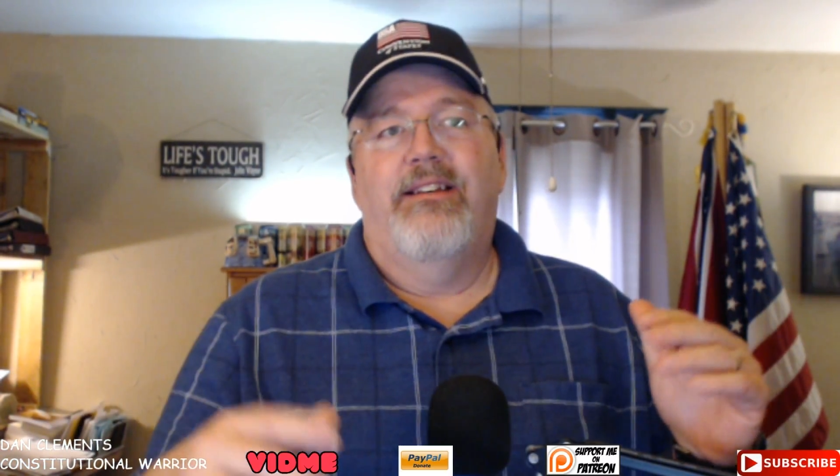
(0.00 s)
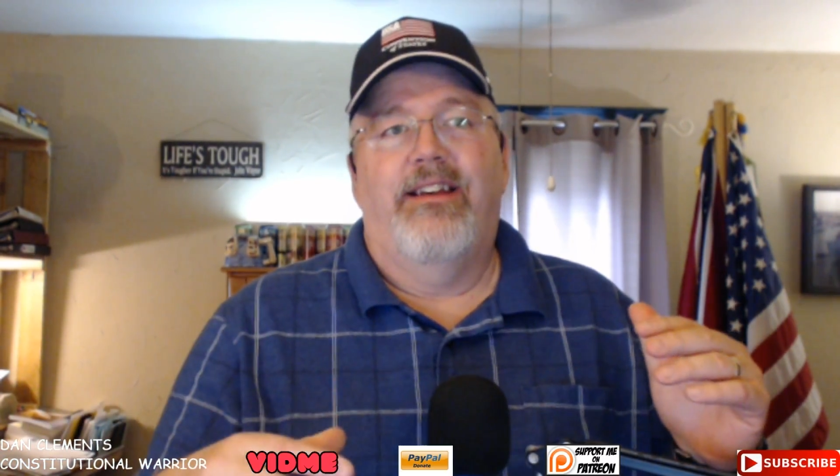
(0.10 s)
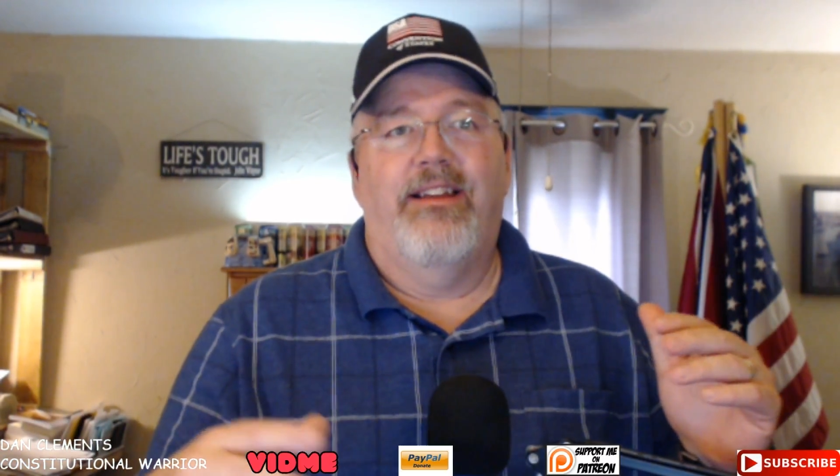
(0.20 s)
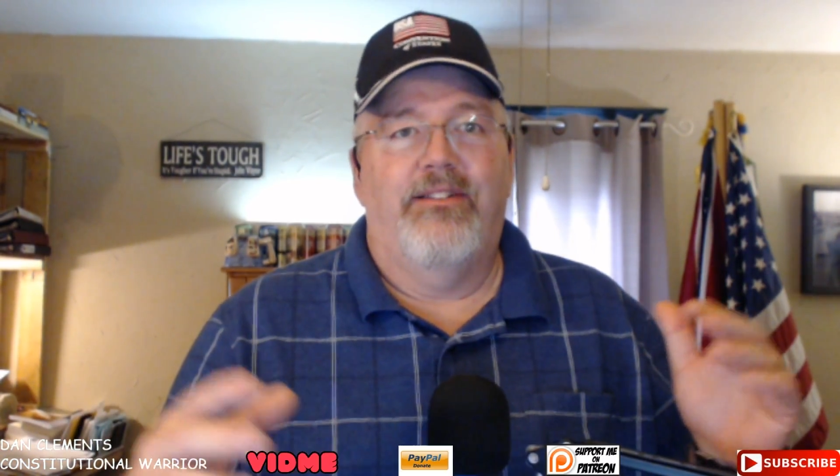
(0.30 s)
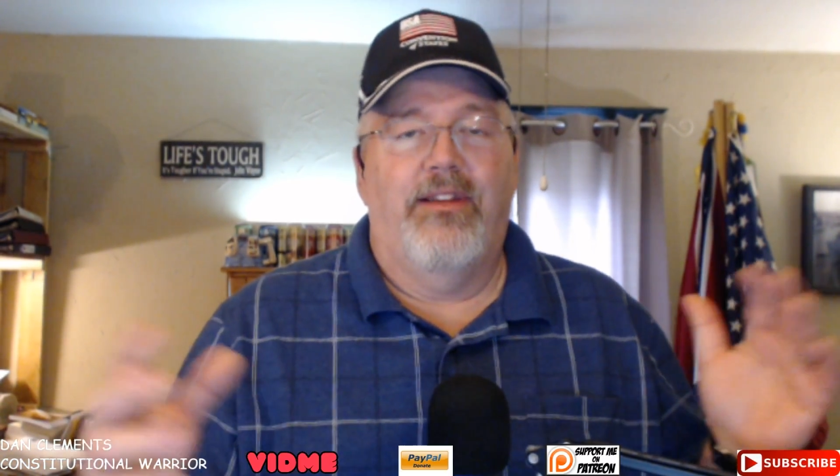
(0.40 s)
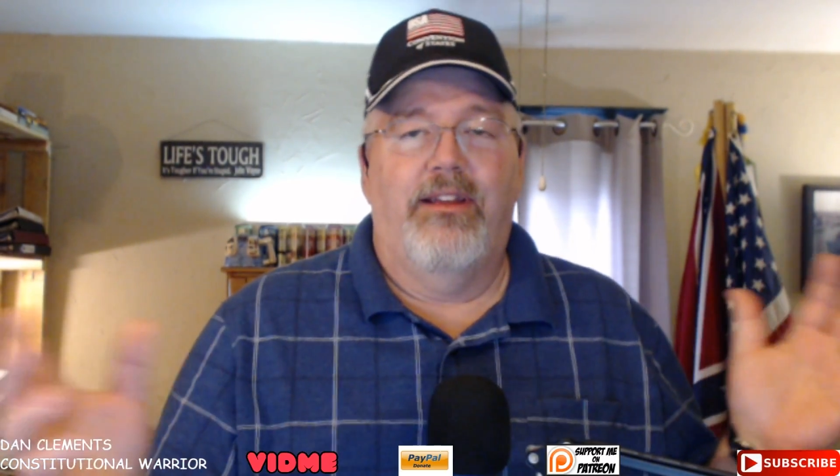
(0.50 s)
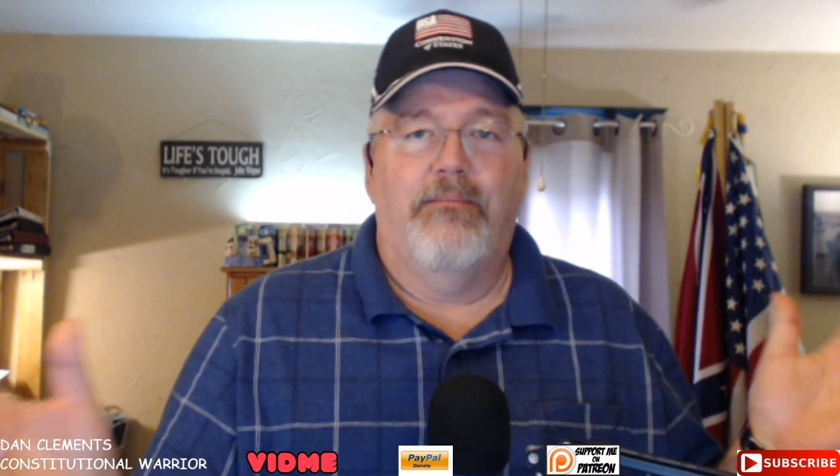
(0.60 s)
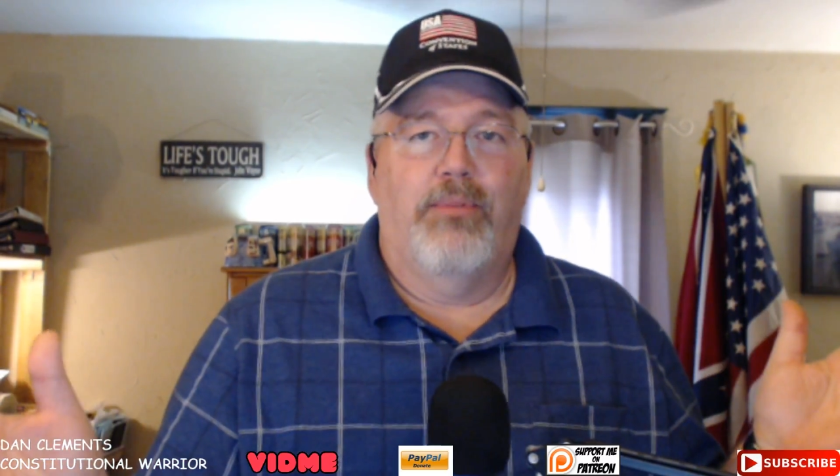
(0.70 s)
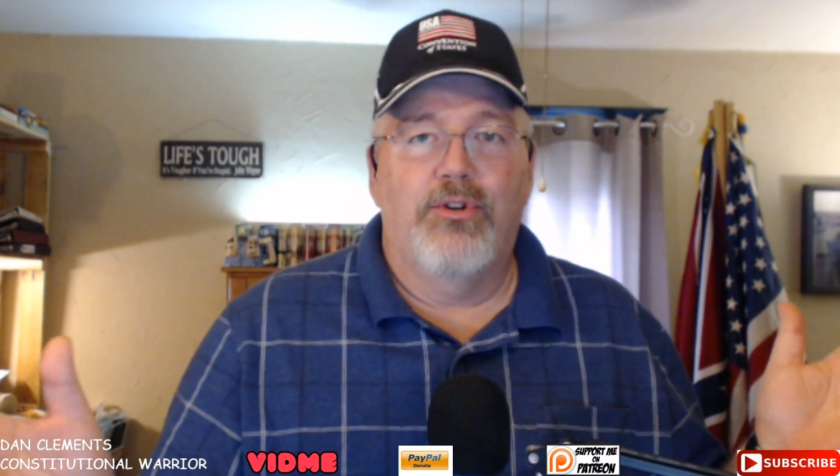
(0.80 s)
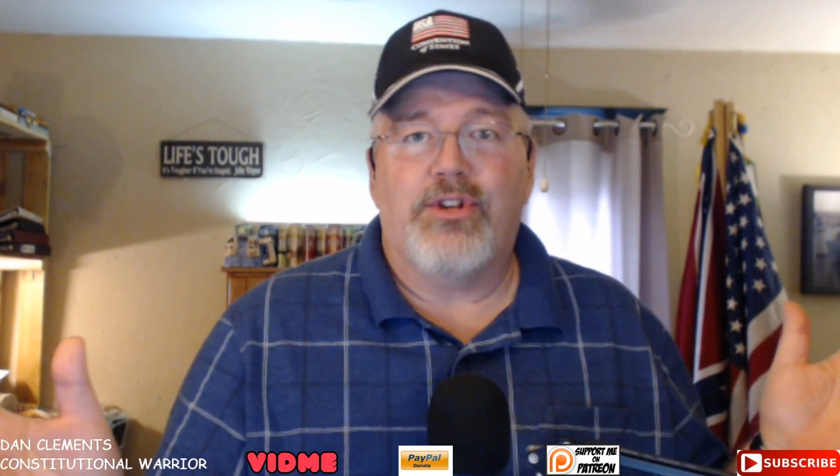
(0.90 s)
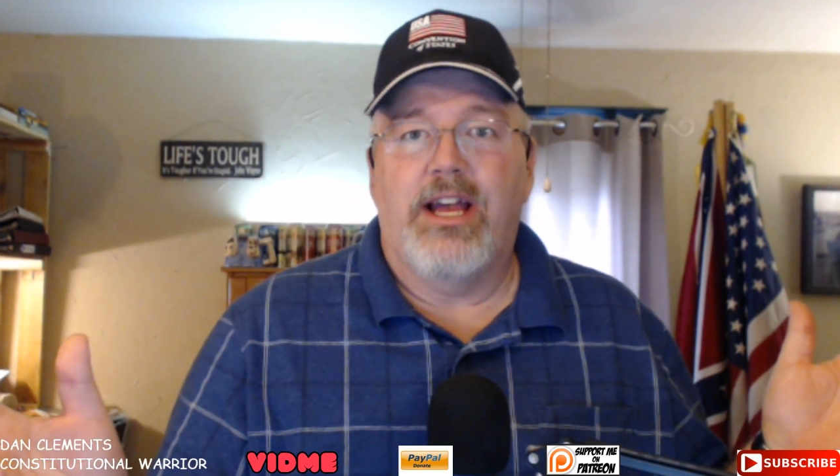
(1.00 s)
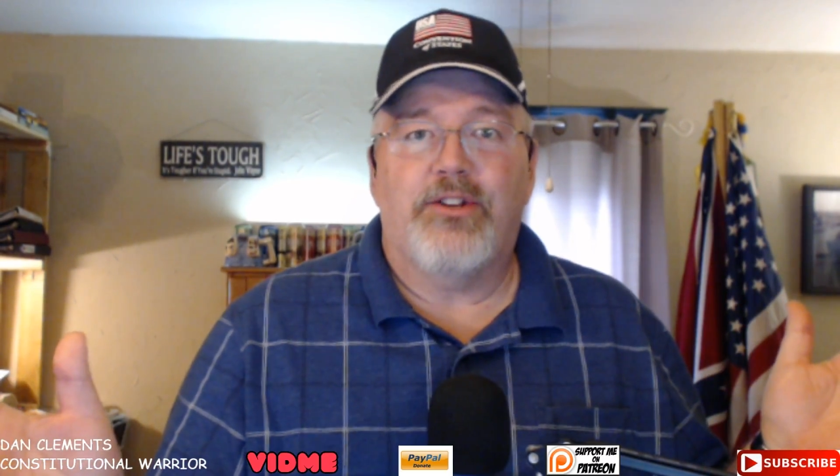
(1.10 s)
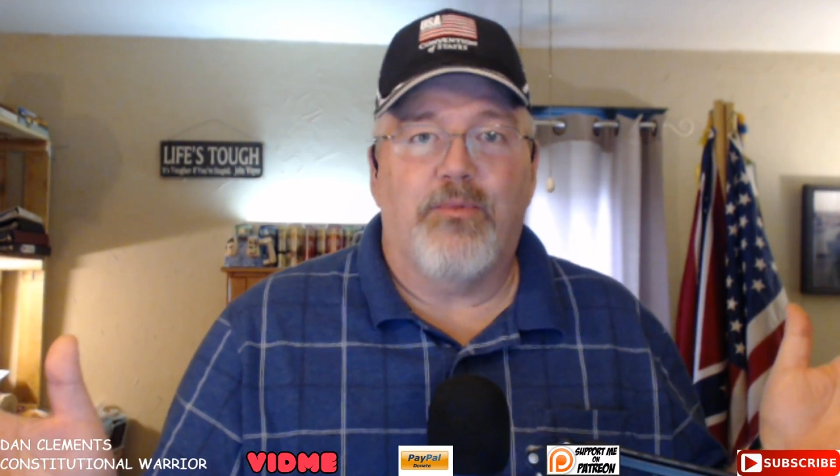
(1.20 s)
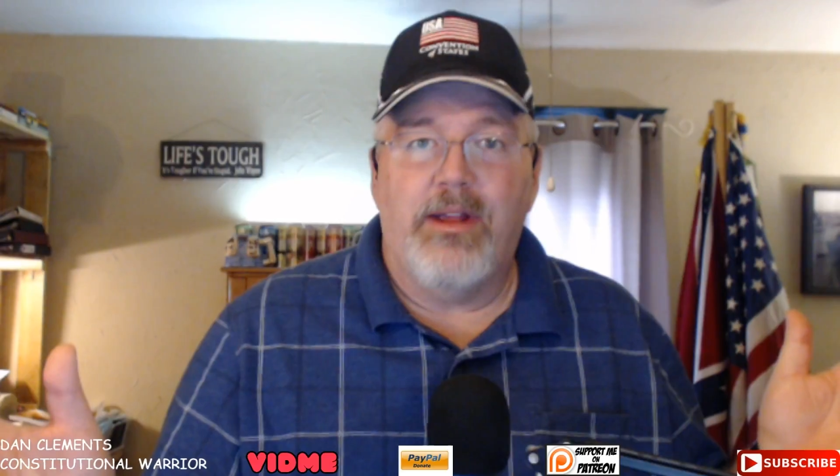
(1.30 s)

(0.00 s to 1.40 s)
and blue skies and